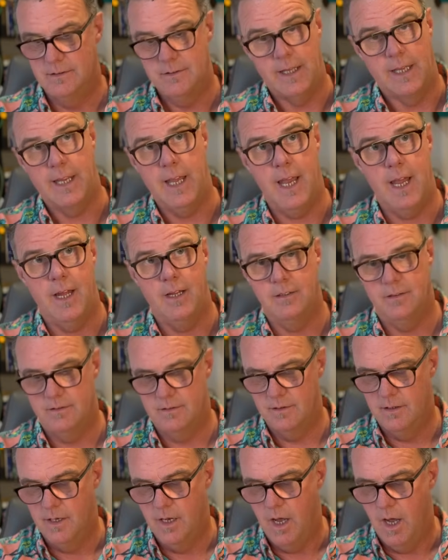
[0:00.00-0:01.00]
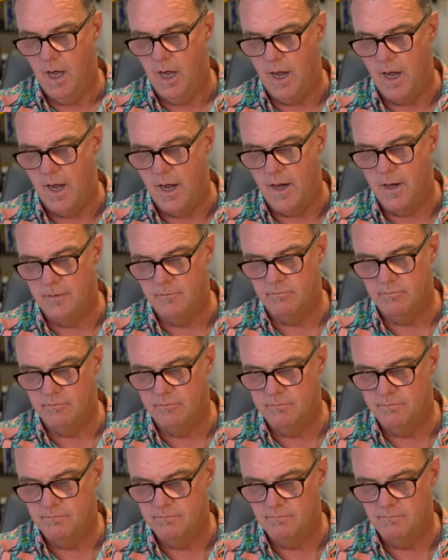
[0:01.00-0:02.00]
They can't.
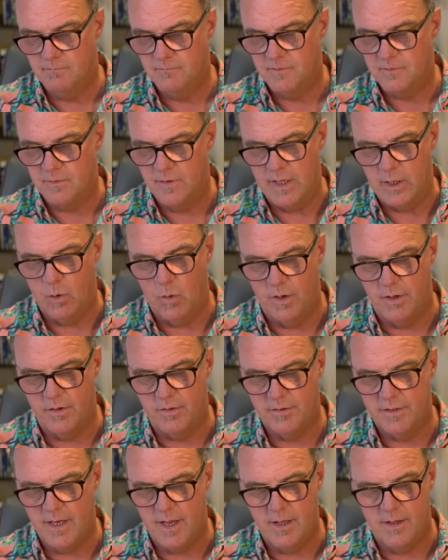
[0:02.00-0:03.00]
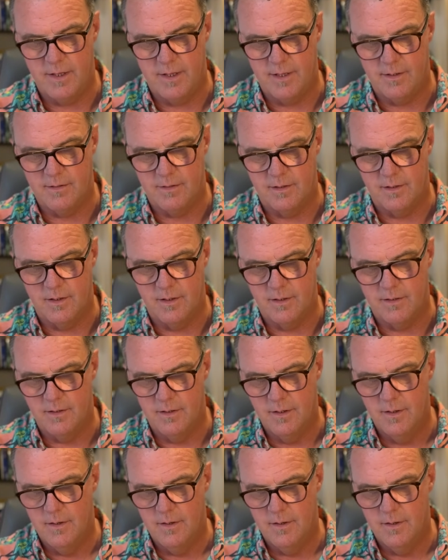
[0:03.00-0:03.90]
Um, they go on to say that uh,